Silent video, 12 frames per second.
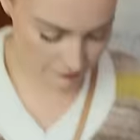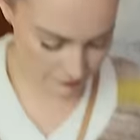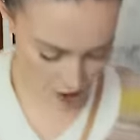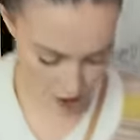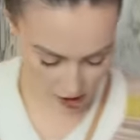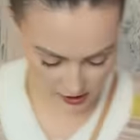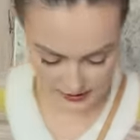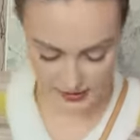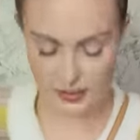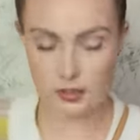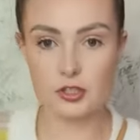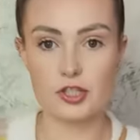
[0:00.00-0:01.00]
fall. I think
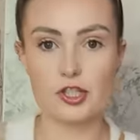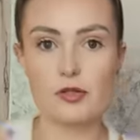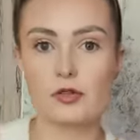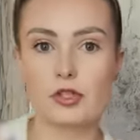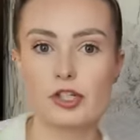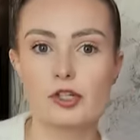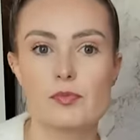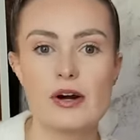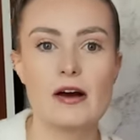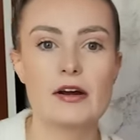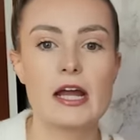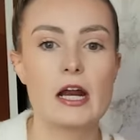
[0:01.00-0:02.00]
it'll suit the new
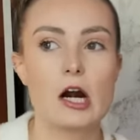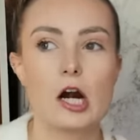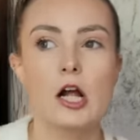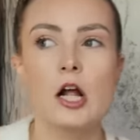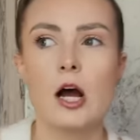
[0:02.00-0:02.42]
brown hair.